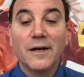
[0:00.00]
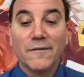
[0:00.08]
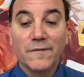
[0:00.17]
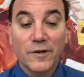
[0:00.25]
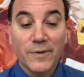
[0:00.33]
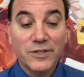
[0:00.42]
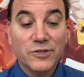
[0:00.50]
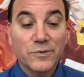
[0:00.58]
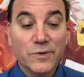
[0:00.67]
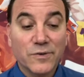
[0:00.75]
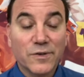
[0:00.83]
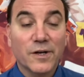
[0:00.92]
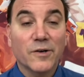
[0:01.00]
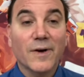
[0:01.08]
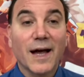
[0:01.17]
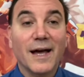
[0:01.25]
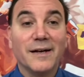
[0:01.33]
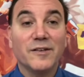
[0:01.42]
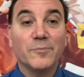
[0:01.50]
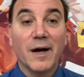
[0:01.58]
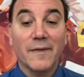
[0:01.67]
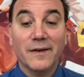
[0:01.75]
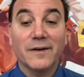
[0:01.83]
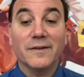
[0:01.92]
Florin Giroux is going to ride, and he's
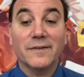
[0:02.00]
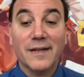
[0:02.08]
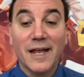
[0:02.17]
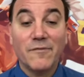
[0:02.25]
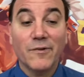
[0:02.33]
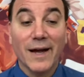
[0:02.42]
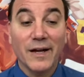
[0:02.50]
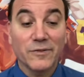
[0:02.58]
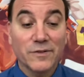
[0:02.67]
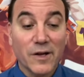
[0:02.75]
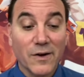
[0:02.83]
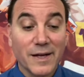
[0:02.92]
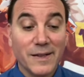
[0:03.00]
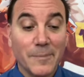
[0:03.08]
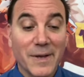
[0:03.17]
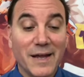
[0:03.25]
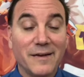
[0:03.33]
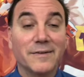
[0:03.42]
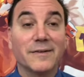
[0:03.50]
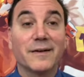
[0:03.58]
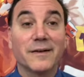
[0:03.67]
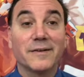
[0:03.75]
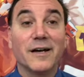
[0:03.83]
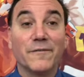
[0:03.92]
probably going to save ground stalking the pace in
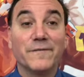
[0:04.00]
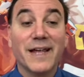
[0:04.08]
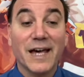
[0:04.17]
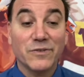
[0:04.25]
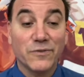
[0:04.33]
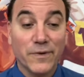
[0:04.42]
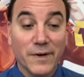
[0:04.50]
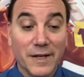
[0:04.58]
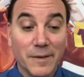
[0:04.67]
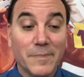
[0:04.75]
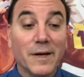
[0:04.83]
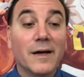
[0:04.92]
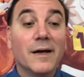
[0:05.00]
a tough test for him.